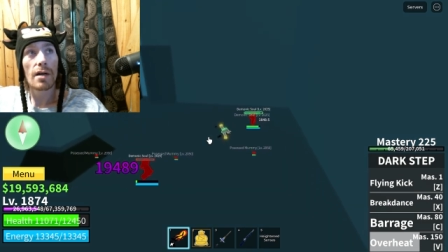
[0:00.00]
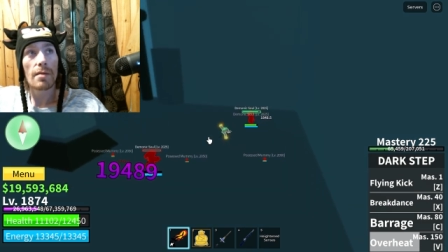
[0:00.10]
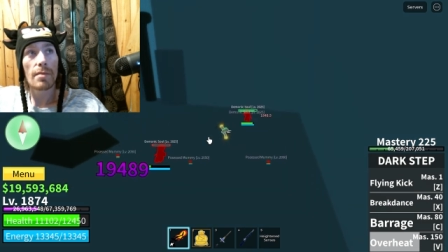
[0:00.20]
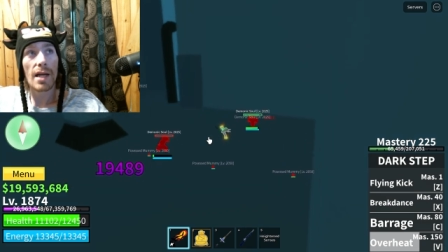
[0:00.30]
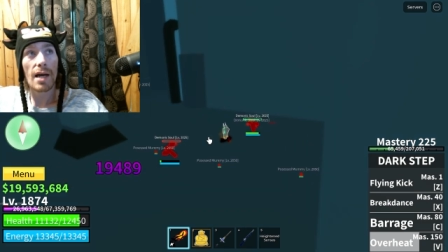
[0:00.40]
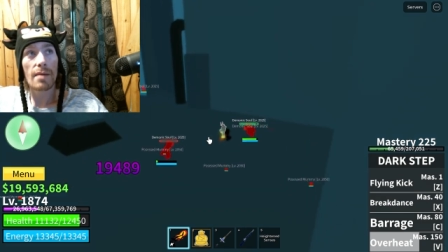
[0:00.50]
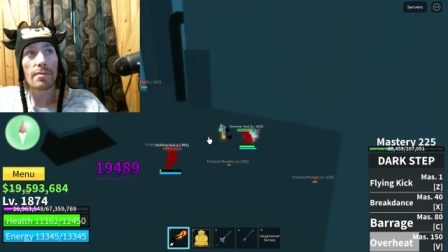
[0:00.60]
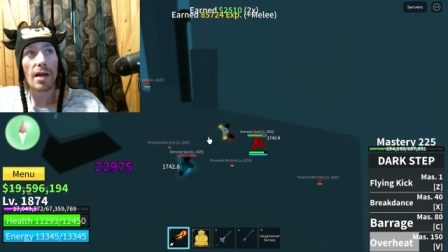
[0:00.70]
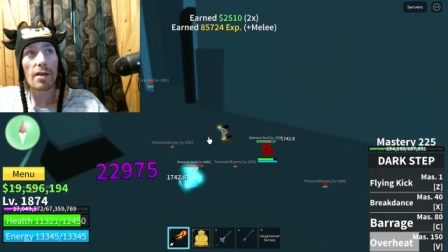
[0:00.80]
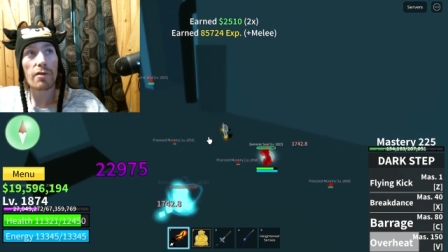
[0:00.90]
but I'm
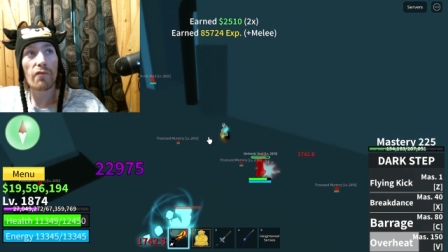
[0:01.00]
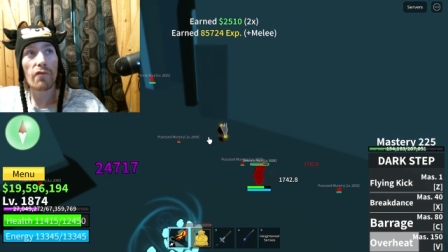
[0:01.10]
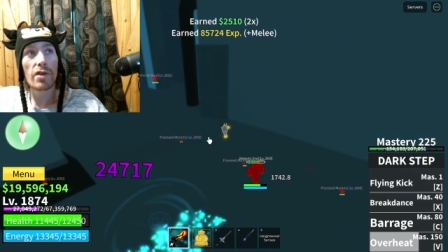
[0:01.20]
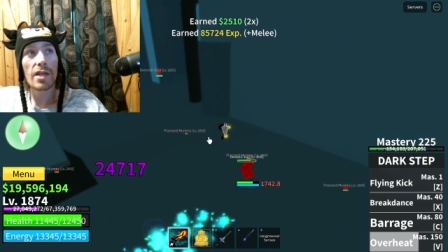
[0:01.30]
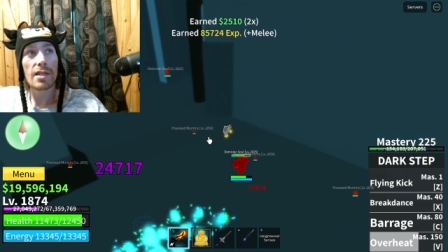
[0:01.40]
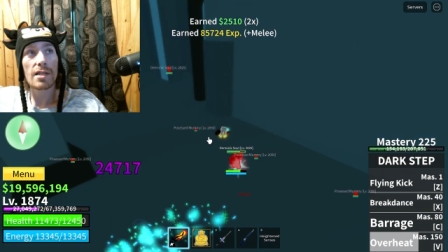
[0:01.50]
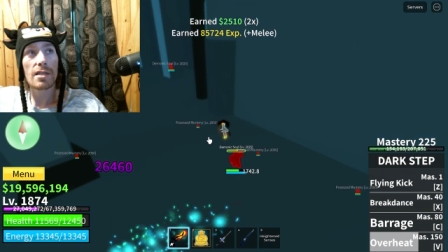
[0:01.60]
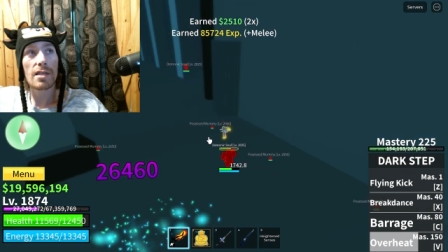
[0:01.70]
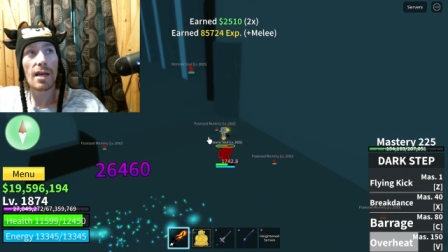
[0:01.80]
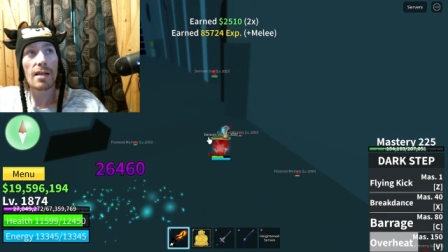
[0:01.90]
not afraid to
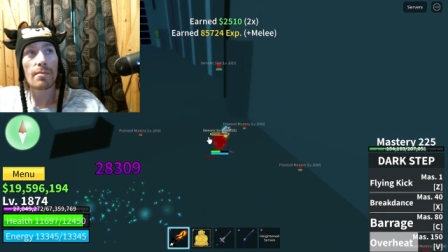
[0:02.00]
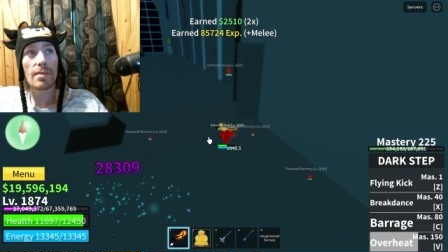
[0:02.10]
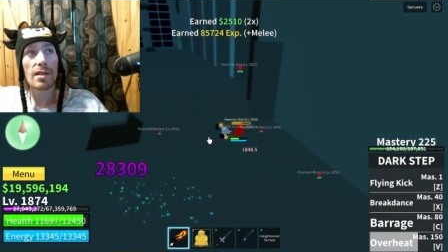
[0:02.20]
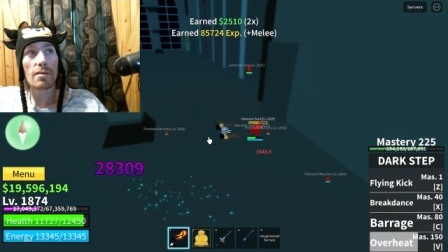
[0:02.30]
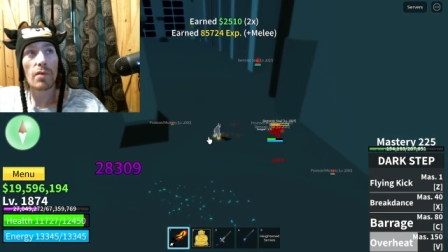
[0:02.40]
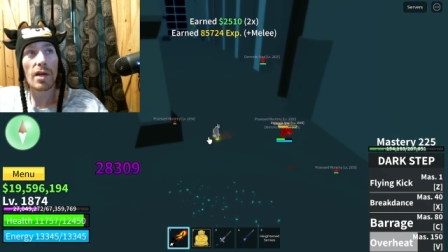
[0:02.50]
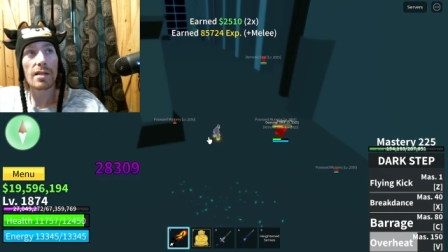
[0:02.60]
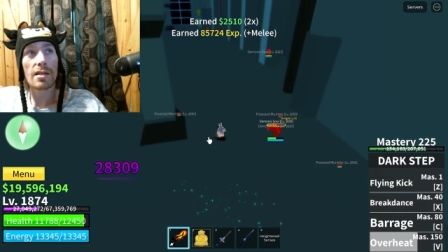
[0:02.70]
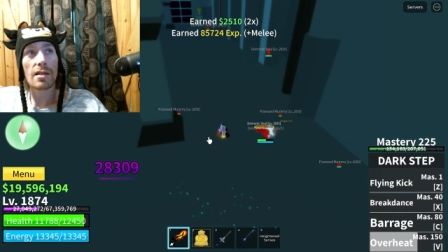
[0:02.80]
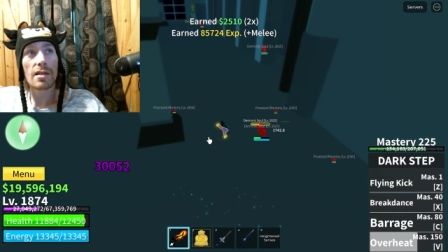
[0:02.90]
say them in a way
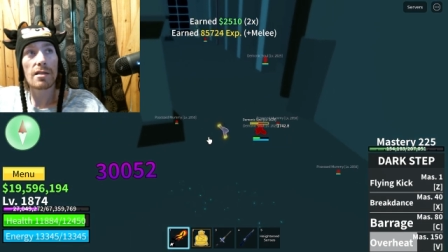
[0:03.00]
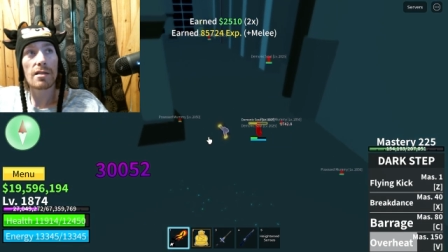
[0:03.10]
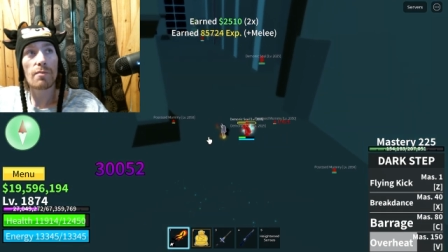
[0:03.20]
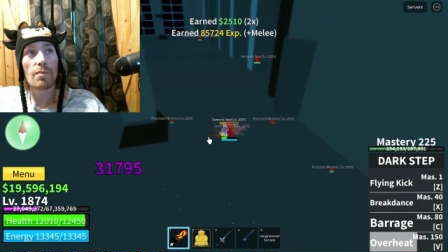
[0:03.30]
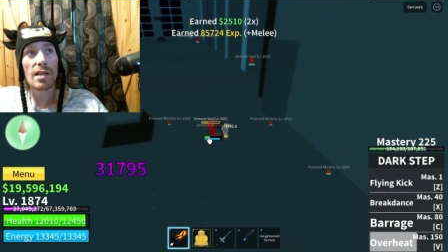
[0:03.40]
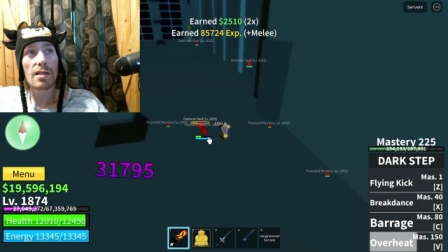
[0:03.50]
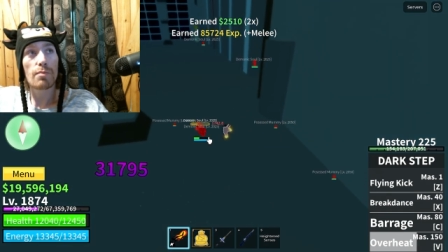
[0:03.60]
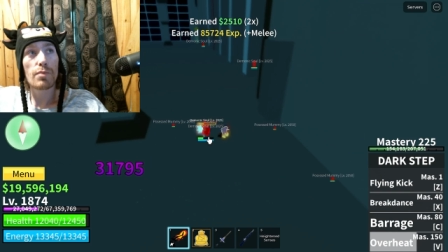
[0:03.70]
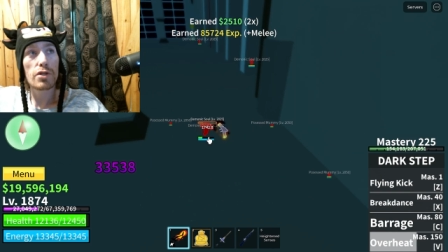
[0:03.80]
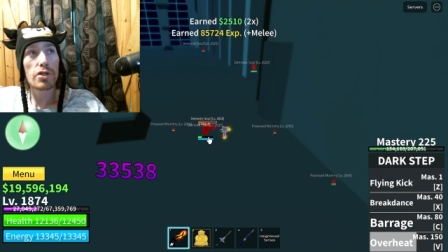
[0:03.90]
that isn't meant to
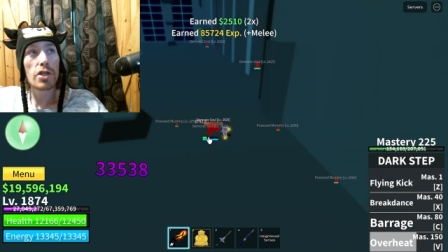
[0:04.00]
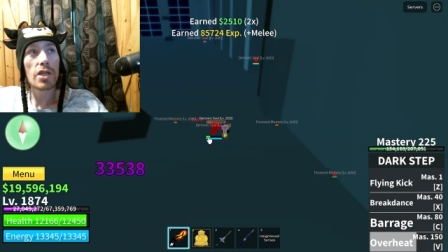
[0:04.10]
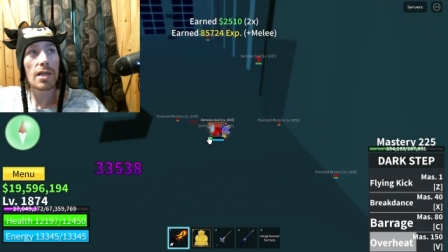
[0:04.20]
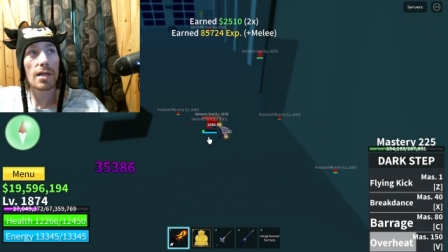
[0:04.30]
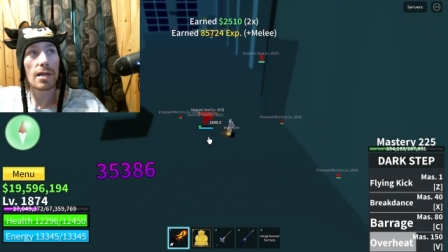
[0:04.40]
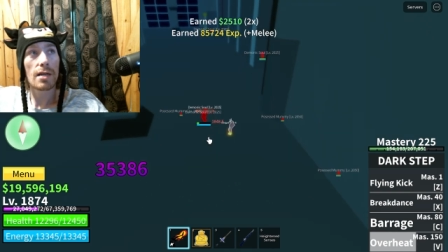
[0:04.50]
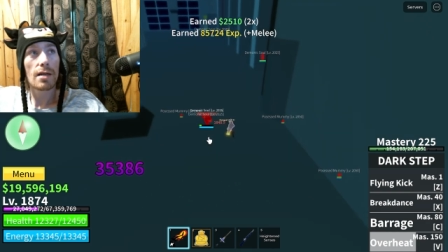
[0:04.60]
be said.